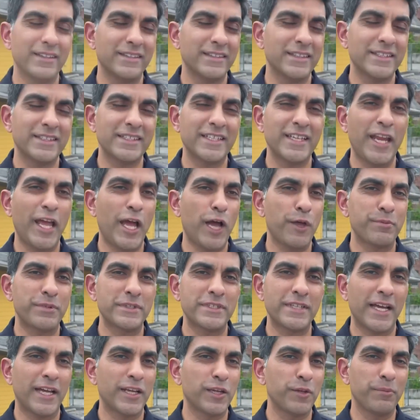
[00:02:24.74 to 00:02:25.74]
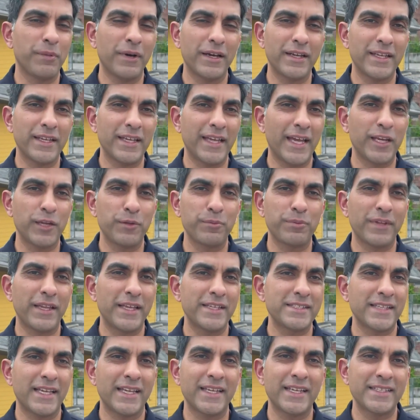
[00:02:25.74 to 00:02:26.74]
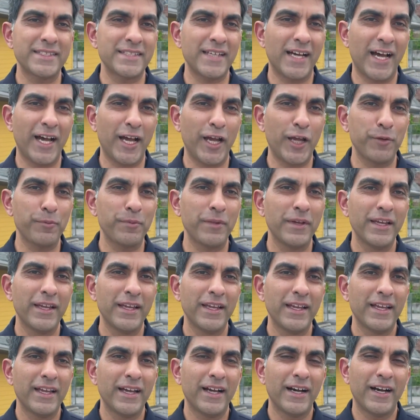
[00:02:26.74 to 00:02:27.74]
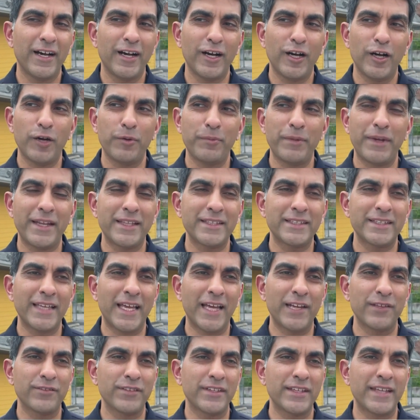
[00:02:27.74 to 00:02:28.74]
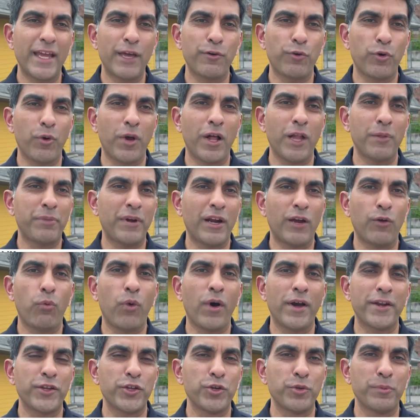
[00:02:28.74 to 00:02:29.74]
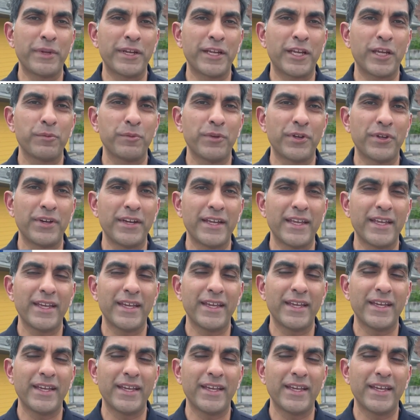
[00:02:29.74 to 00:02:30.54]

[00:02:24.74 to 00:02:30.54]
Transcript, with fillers: this can happen to anybody, any place, any time. Um, and at the end of the day, we're all part of one human community.